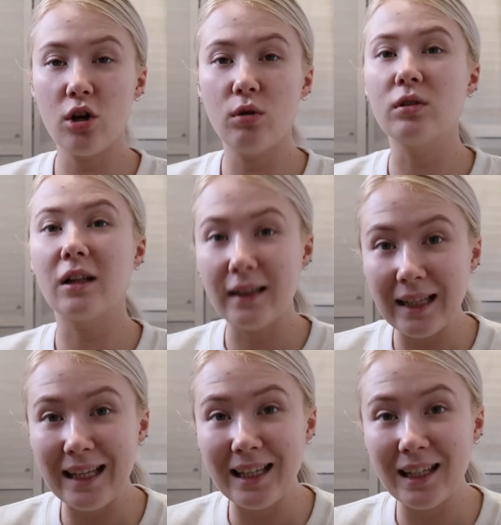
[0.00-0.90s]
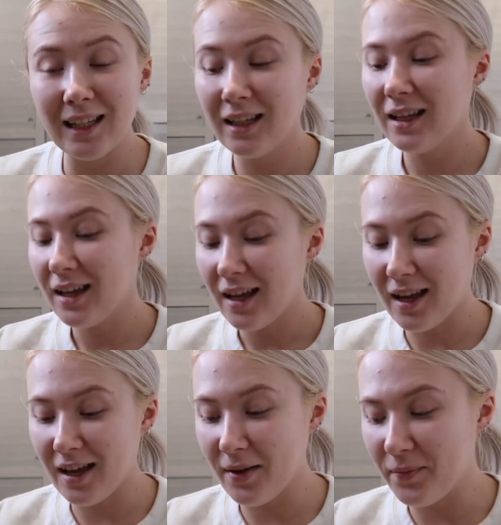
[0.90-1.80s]
old clean,
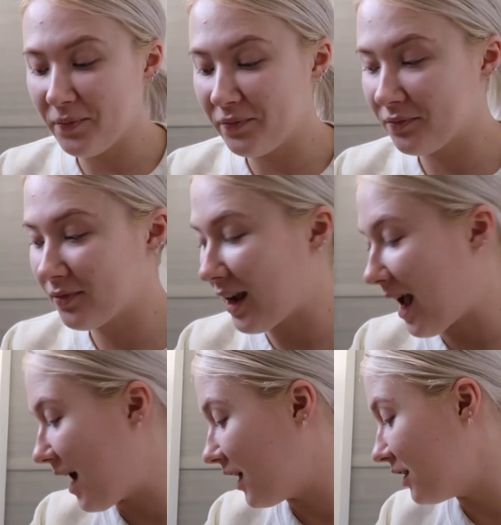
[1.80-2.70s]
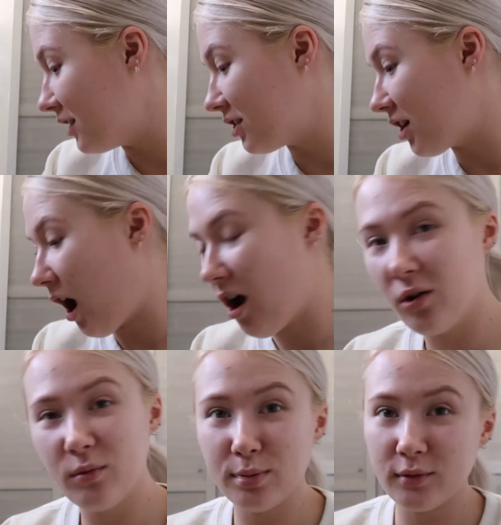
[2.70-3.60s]
and I
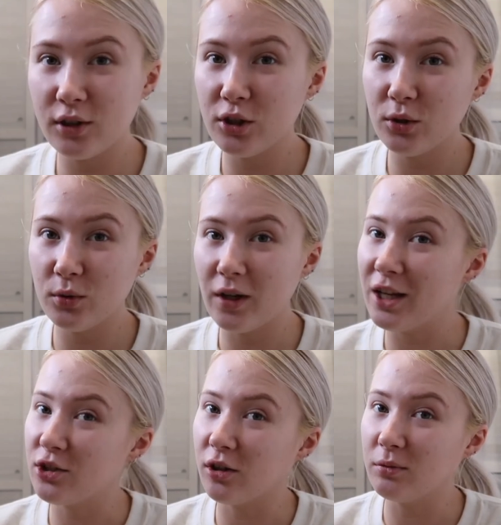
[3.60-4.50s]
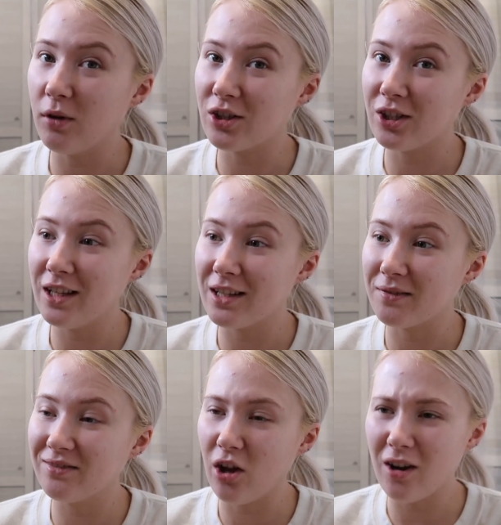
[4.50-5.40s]
hope you enjoyed watching this
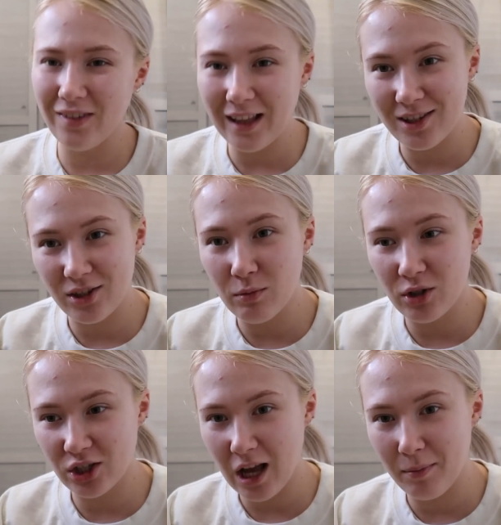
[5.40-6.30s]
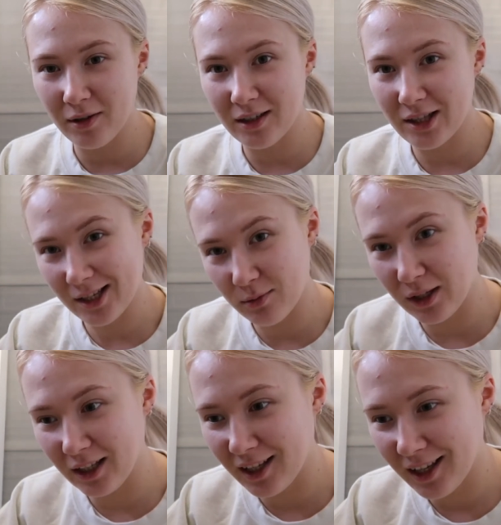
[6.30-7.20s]
vlog. I feel like so much has happened this
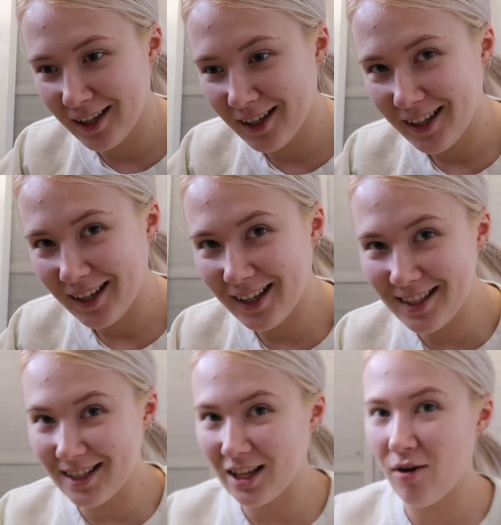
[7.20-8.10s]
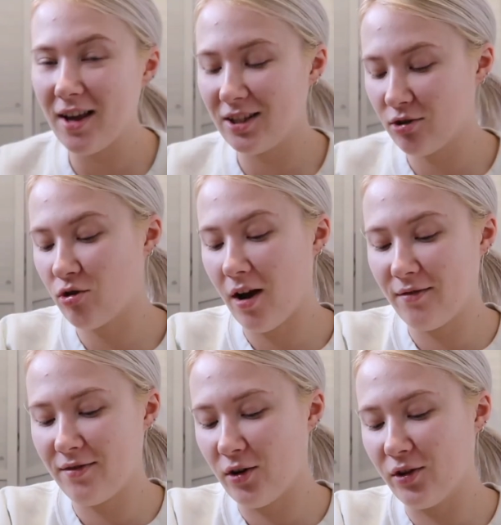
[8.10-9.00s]
week. It's crazy to try
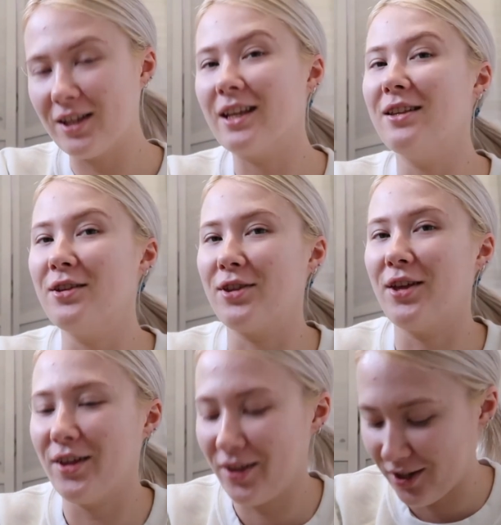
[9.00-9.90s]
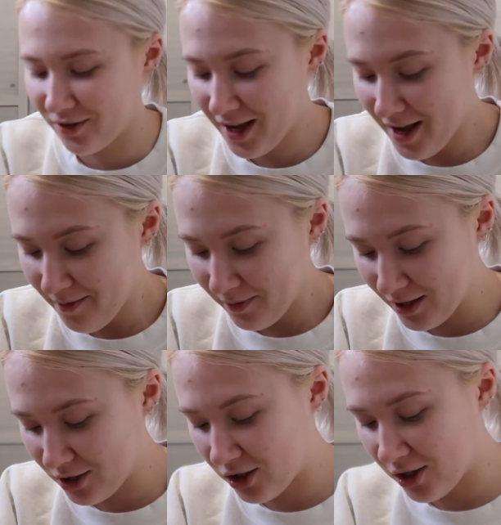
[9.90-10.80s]
and fit all this
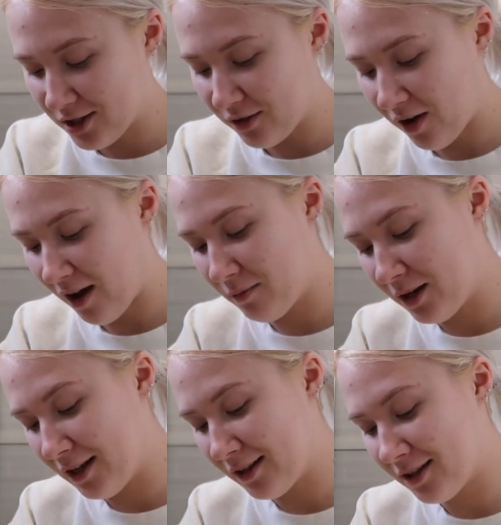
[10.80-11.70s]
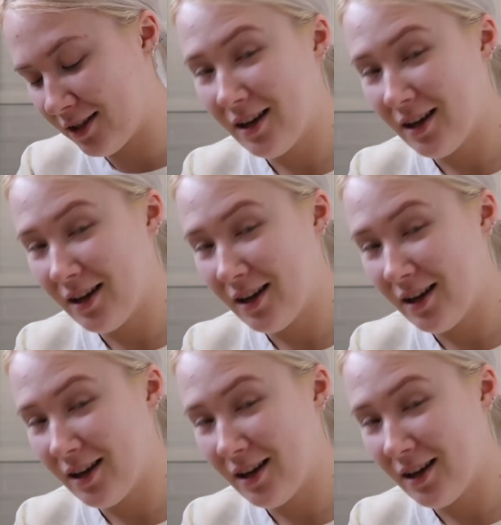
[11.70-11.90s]
into 35 minutes.